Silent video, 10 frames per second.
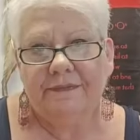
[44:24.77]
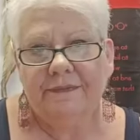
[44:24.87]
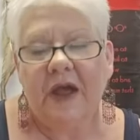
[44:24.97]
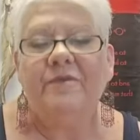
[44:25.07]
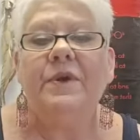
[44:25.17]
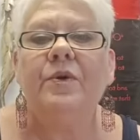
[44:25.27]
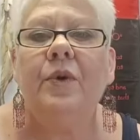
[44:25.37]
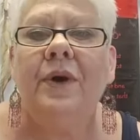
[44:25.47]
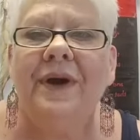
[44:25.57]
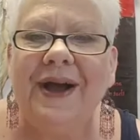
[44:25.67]
I've
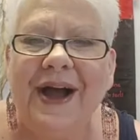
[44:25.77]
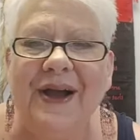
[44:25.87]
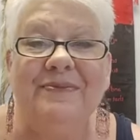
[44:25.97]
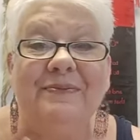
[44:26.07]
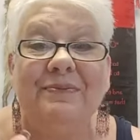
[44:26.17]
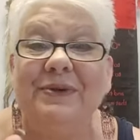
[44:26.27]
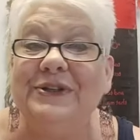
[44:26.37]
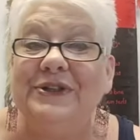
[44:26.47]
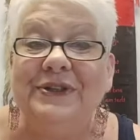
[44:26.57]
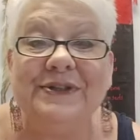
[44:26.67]
been
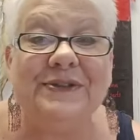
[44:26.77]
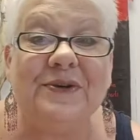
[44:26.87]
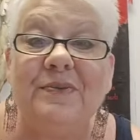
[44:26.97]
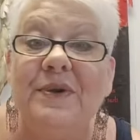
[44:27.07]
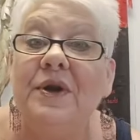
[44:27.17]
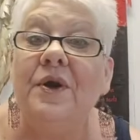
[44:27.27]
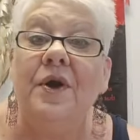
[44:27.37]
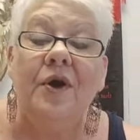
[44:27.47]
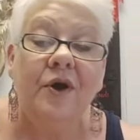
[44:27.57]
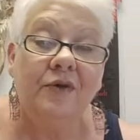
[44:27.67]
preaching this sermon
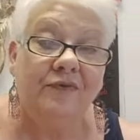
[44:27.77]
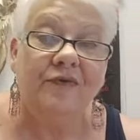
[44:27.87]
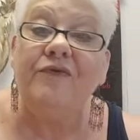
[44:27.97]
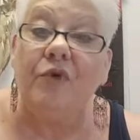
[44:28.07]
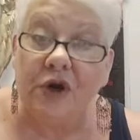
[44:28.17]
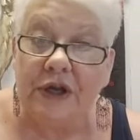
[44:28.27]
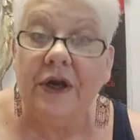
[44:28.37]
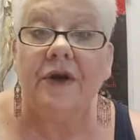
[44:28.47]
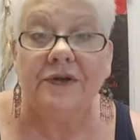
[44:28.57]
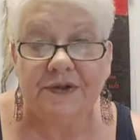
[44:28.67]
for 40
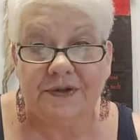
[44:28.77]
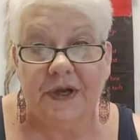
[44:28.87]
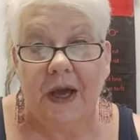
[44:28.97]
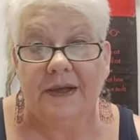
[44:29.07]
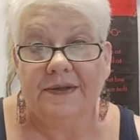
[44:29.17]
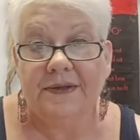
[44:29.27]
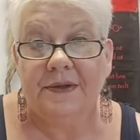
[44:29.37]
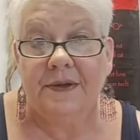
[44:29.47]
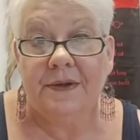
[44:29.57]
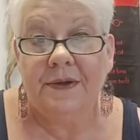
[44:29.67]
years, guys.
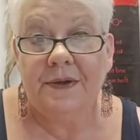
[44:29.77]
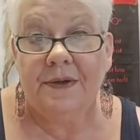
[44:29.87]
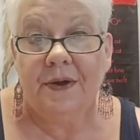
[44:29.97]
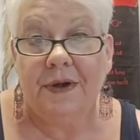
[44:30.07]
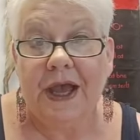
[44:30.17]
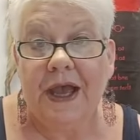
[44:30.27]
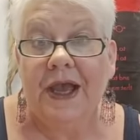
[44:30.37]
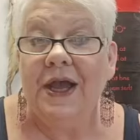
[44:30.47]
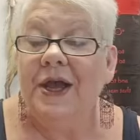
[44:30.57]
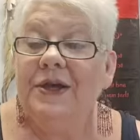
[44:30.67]

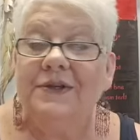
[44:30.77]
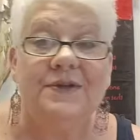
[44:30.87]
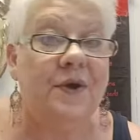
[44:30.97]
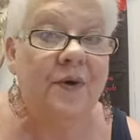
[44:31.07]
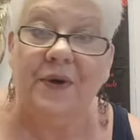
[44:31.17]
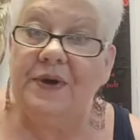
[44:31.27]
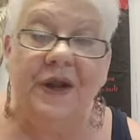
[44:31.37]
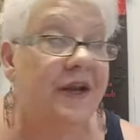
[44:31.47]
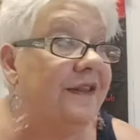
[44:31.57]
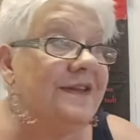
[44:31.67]
Okay? So
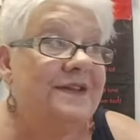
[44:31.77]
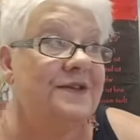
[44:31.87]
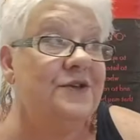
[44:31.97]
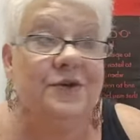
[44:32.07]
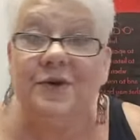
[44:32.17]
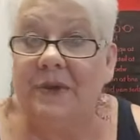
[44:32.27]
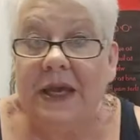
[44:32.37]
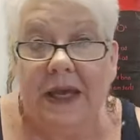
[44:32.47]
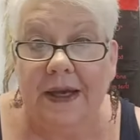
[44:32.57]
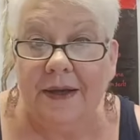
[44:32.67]
none of this is new to
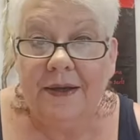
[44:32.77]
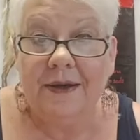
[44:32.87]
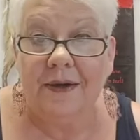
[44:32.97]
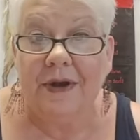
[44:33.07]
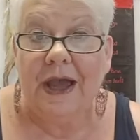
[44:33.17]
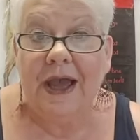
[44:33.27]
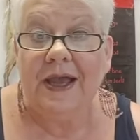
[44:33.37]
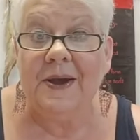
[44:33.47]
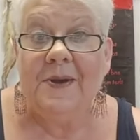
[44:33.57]
me. Okay?